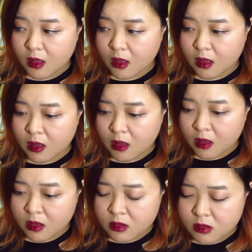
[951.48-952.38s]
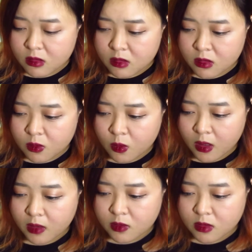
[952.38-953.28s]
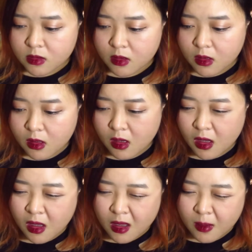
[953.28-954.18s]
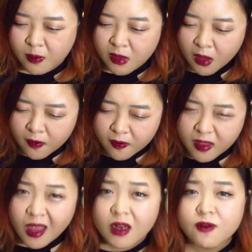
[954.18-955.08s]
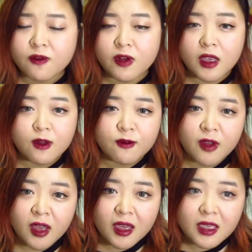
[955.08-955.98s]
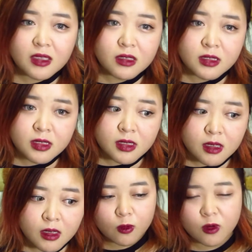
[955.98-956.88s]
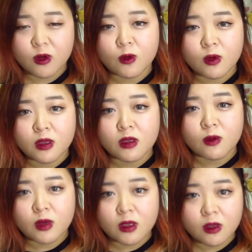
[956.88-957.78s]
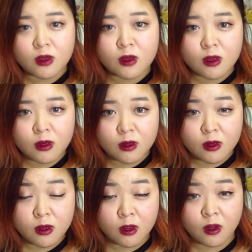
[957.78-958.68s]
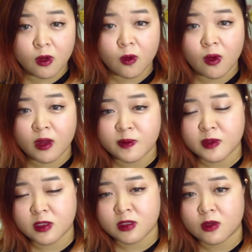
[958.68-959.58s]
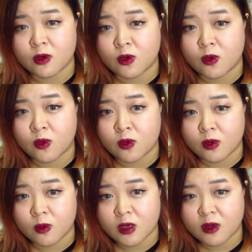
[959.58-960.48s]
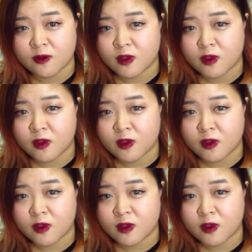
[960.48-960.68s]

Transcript: And what else? I am not that afraid of heights. You know, when, when you go up to one of